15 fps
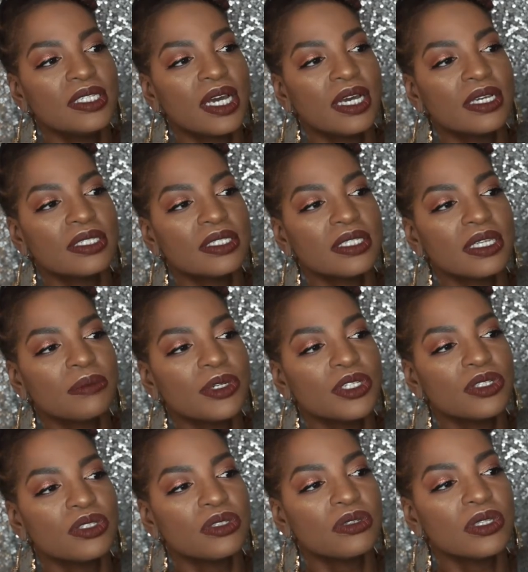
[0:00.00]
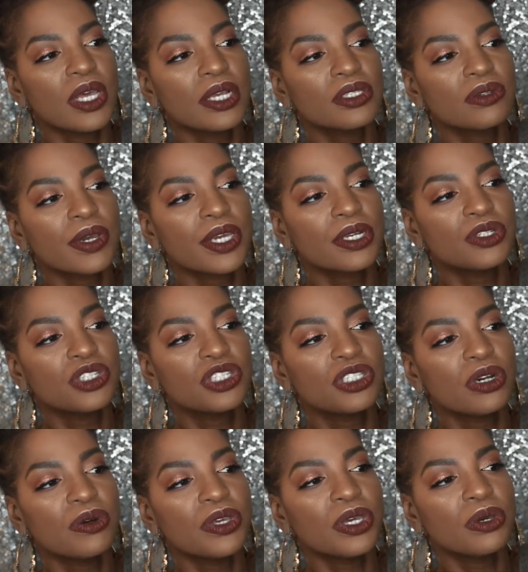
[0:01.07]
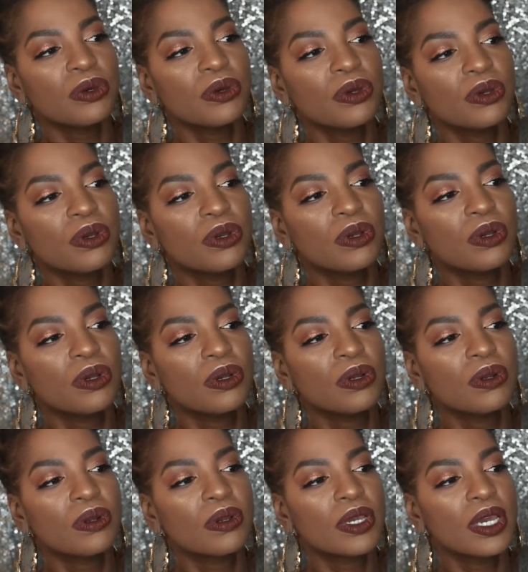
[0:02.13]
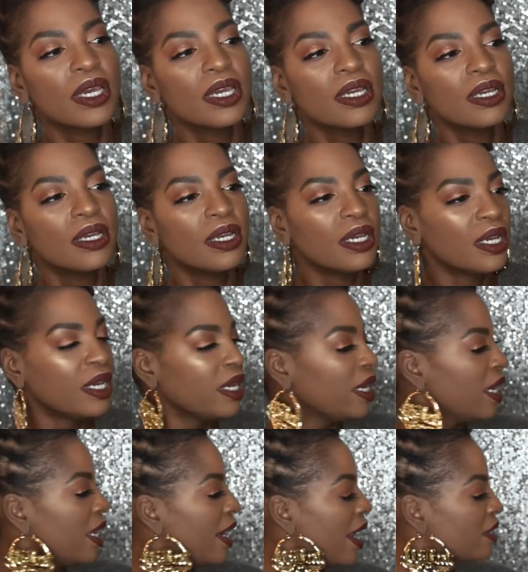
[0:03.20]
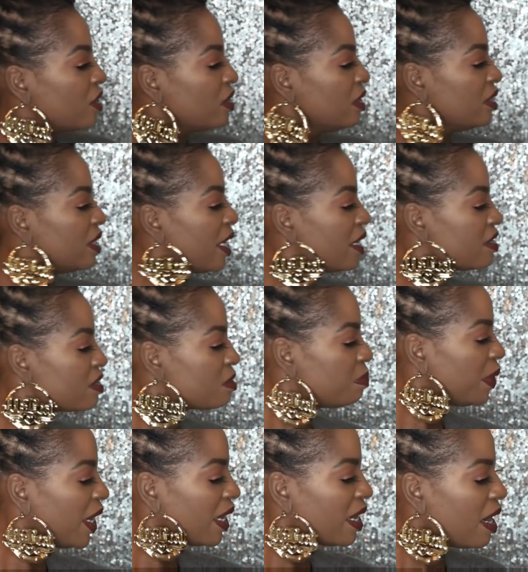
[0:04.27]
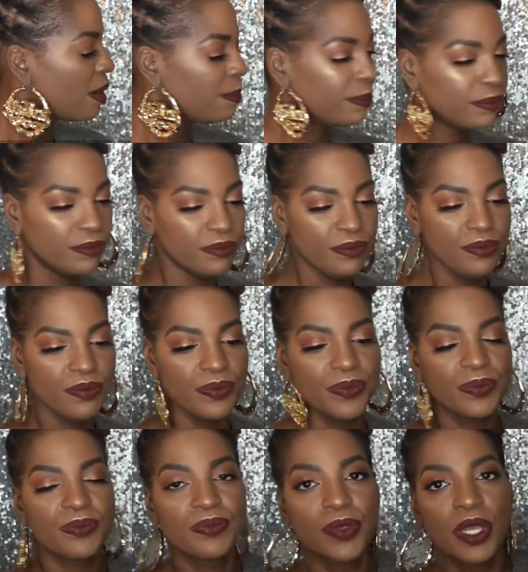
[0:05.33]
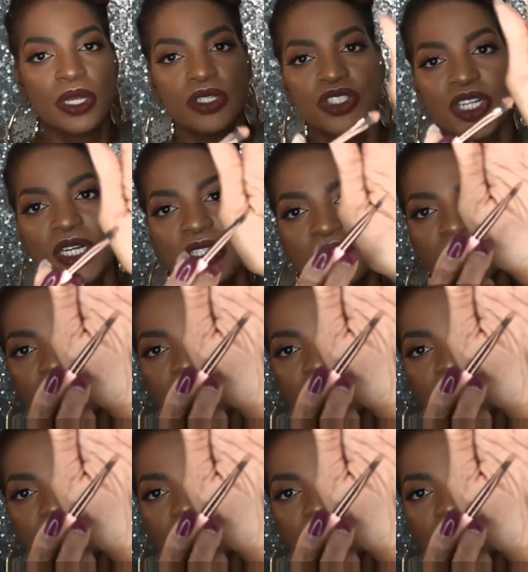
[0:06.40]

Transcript: does, let me just do that so I can show you. Okay, it actually does pick up just